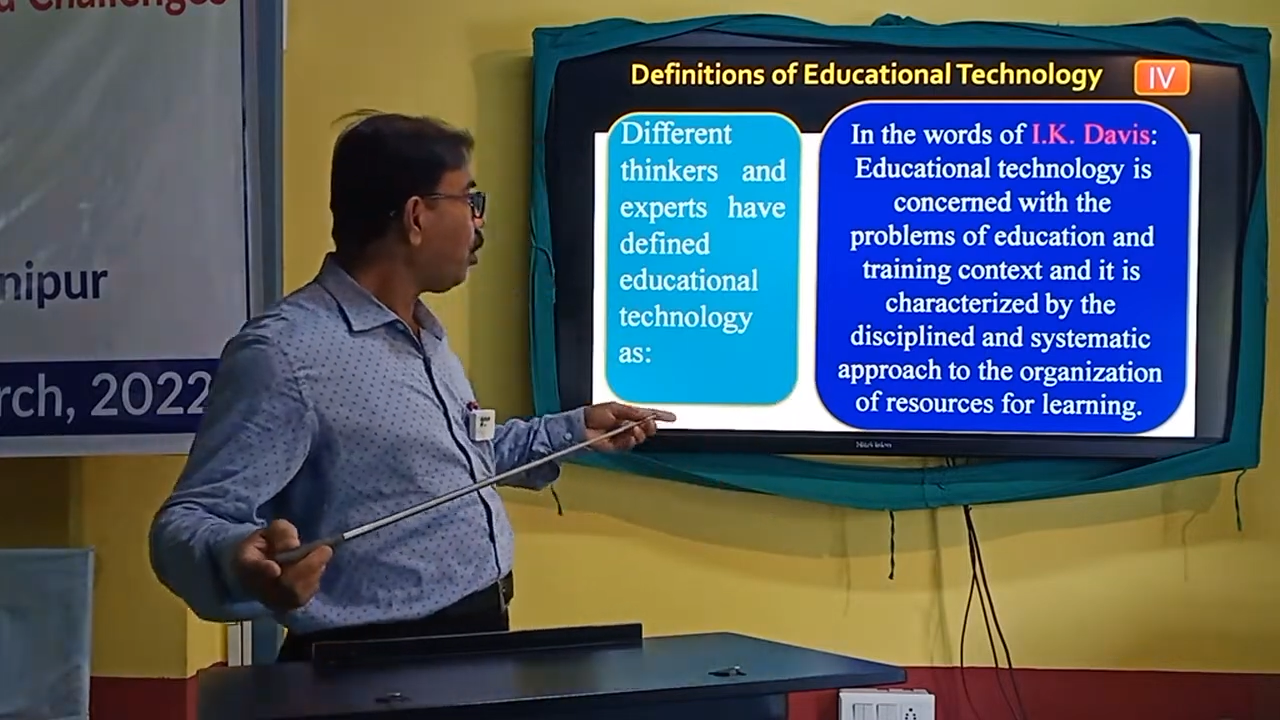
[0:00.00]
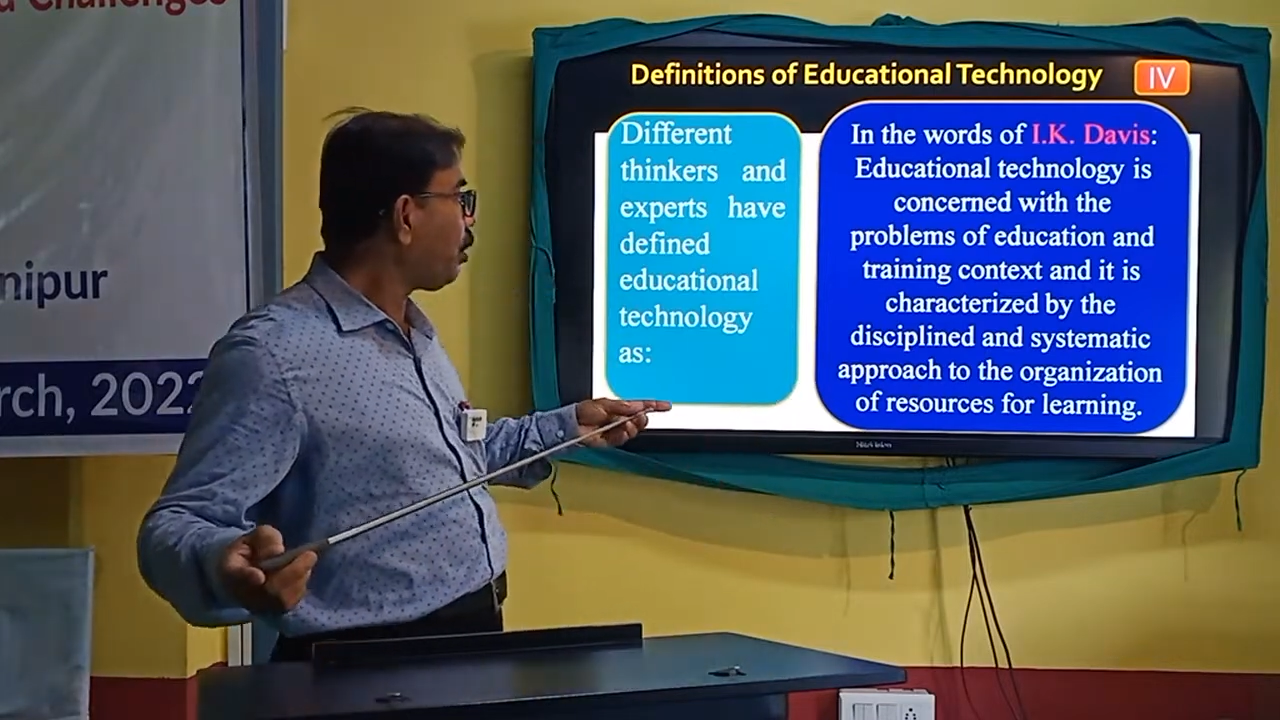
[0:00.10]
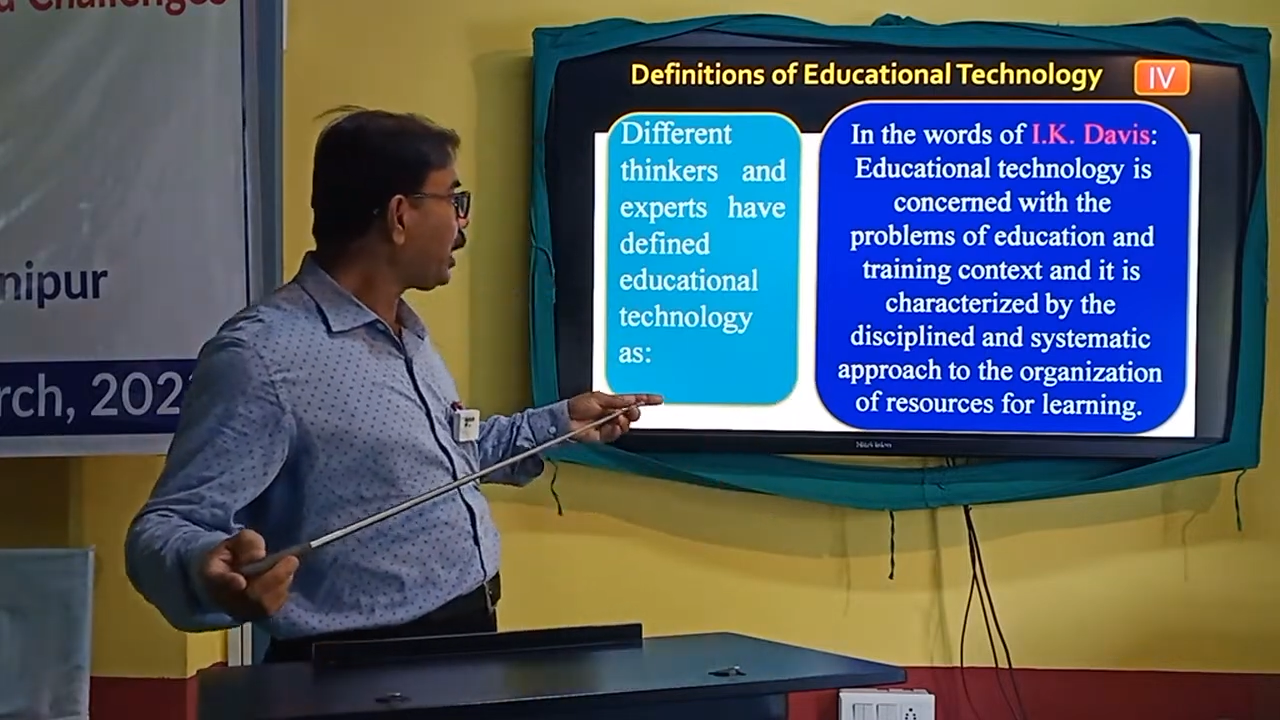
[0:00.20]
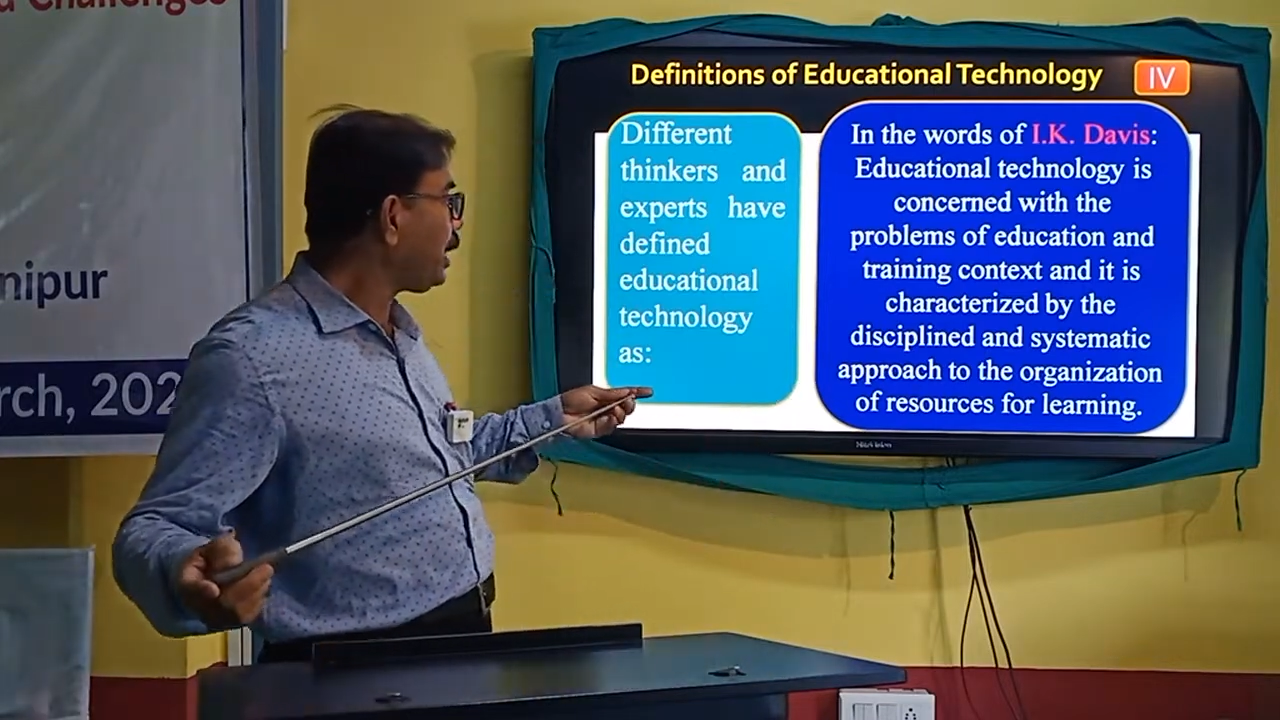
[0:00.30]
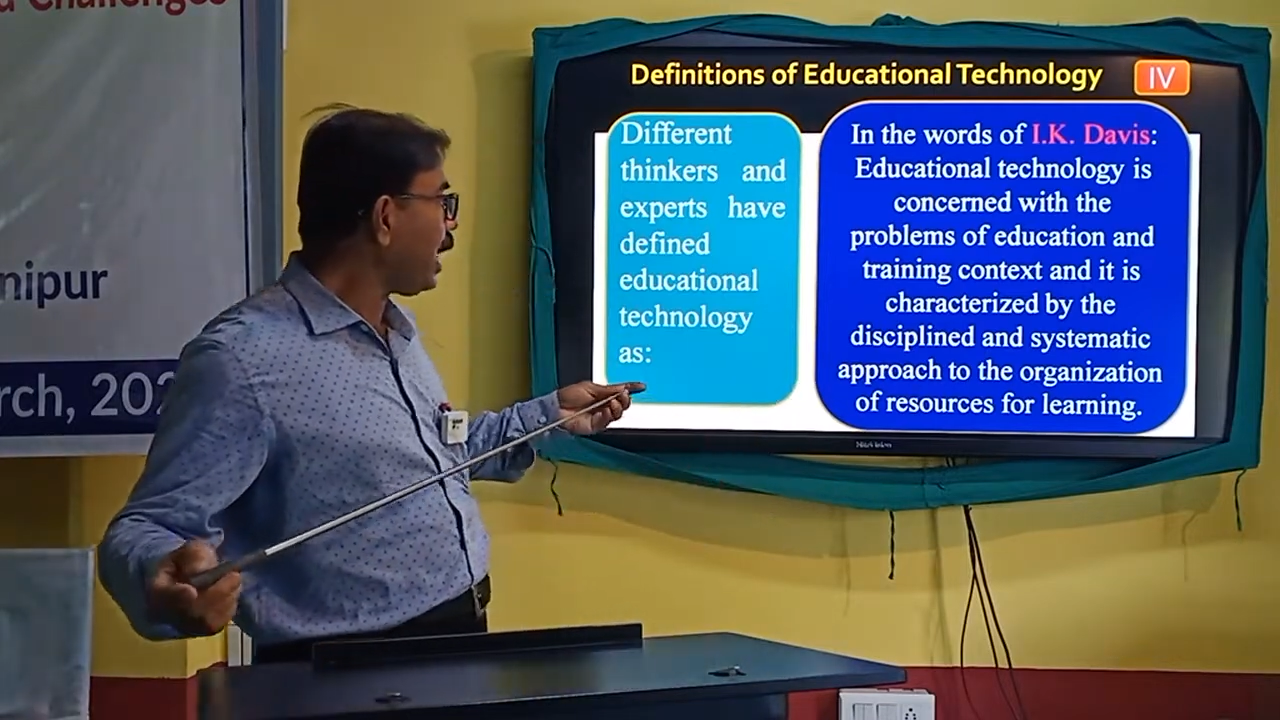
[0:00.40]

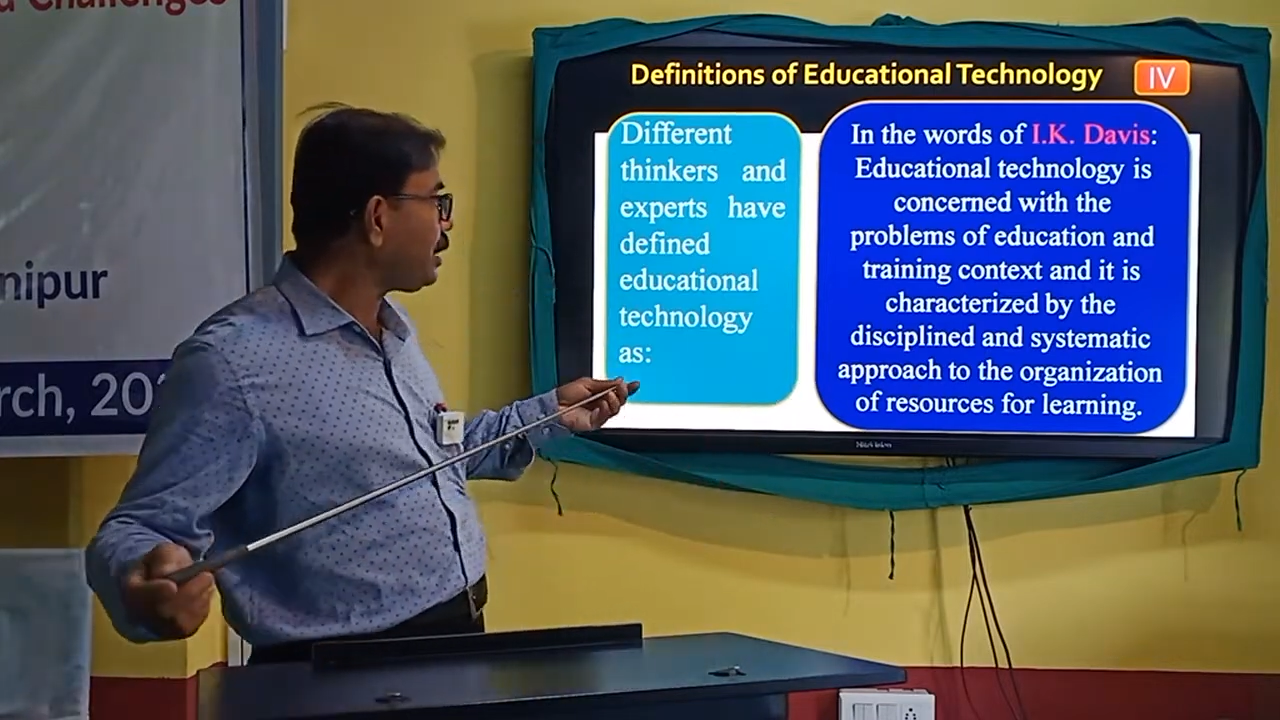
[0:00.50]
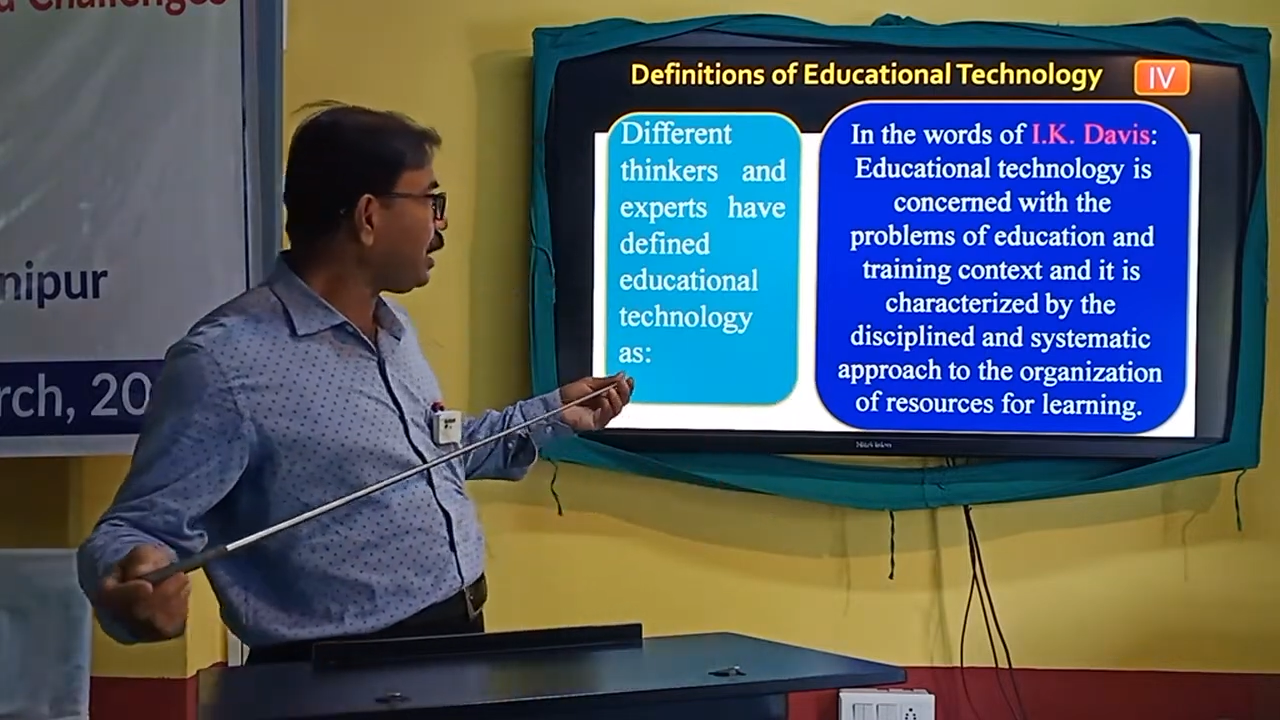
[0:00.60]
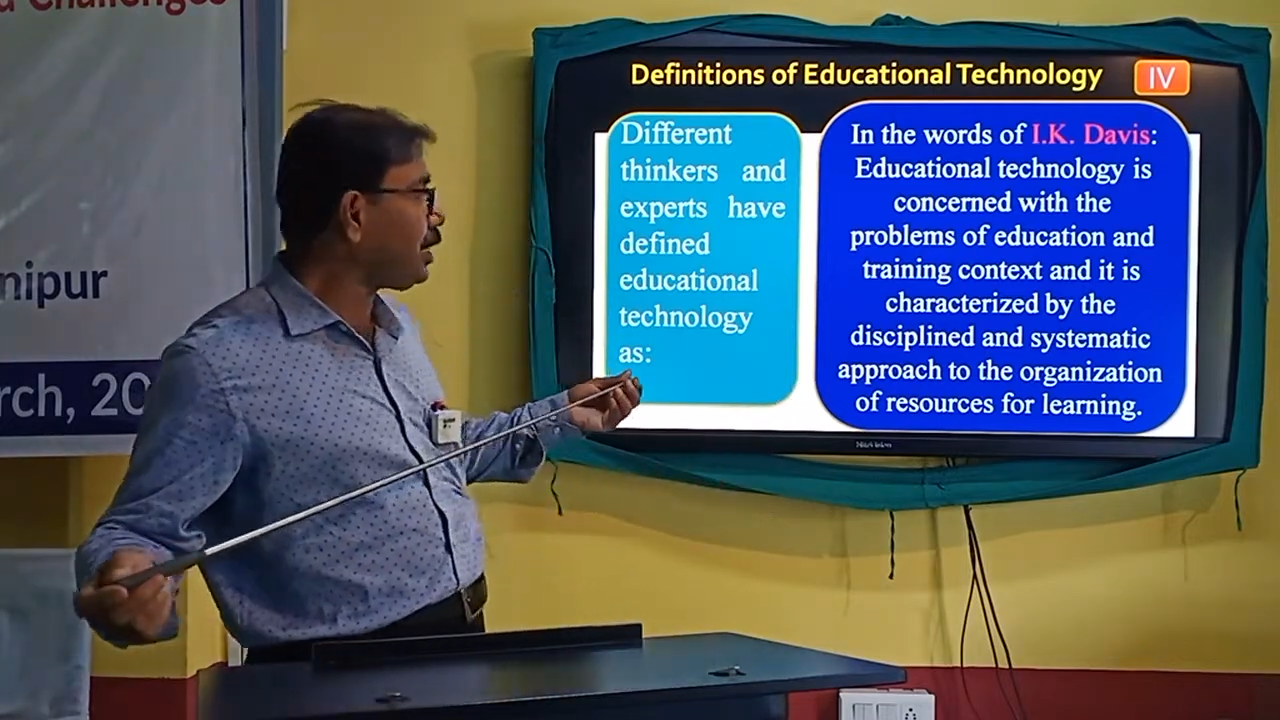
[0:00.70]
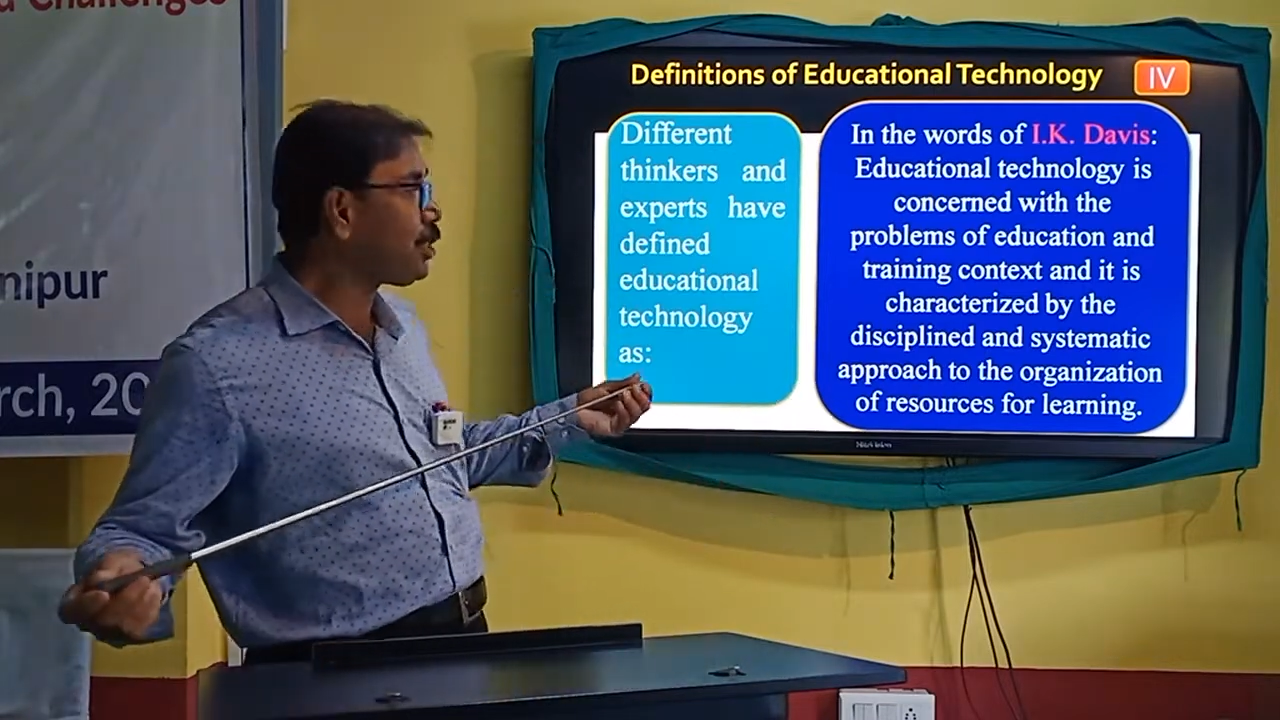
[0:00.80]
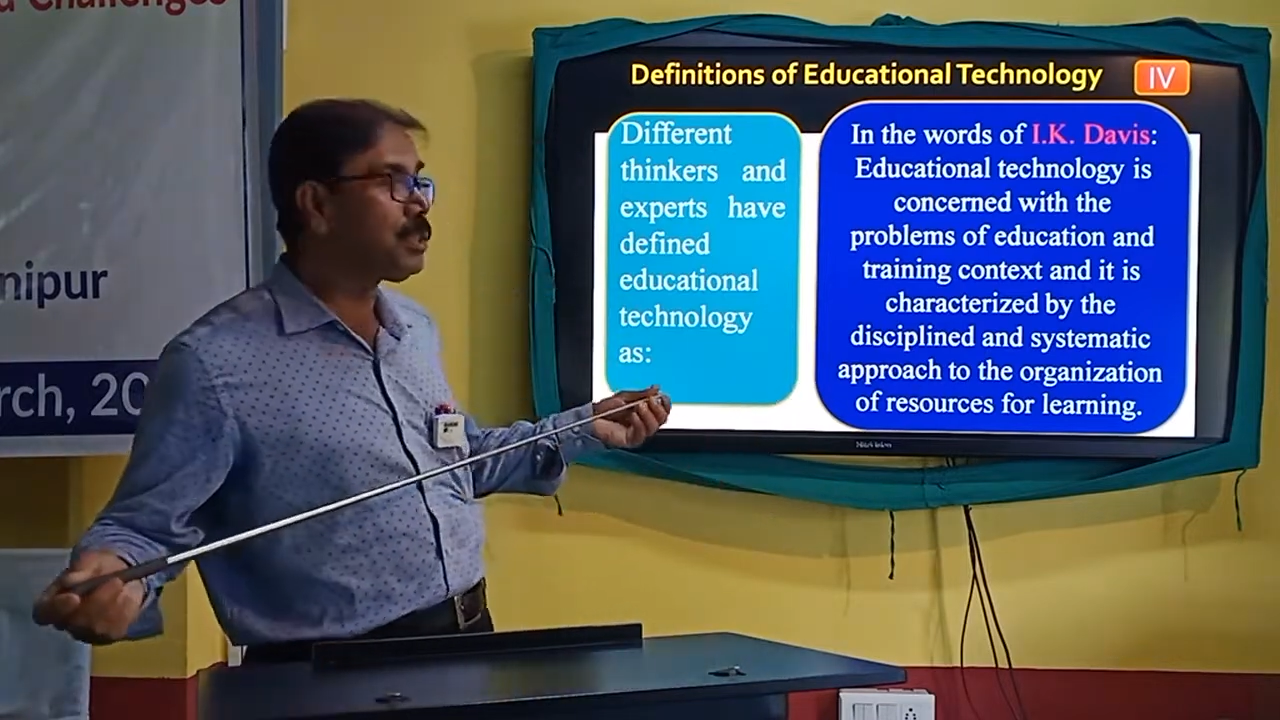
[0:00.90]

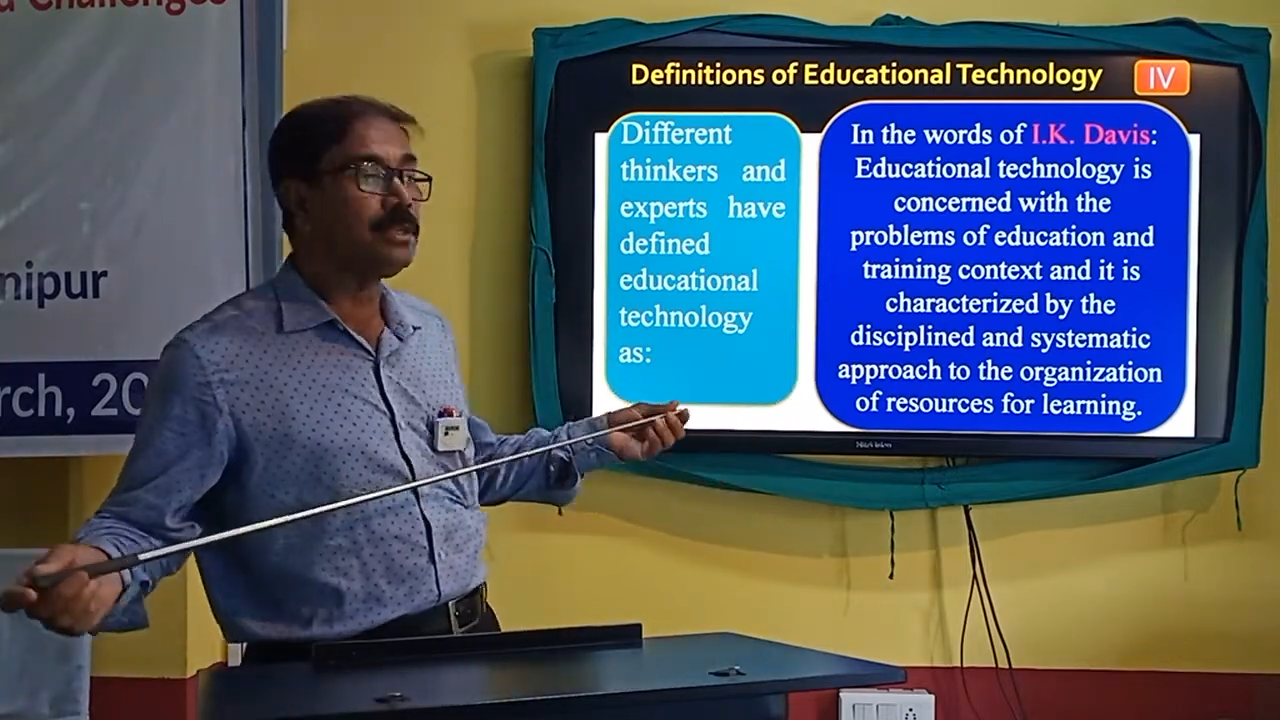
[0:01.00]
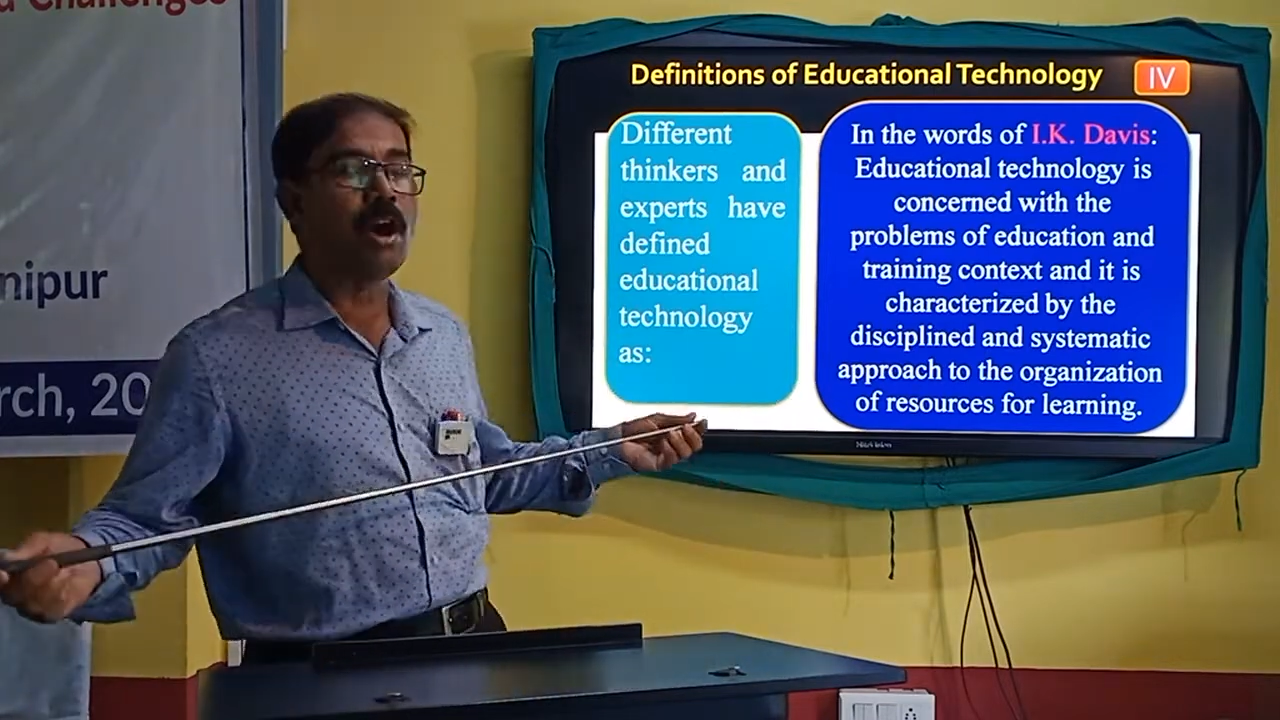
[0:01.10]
organization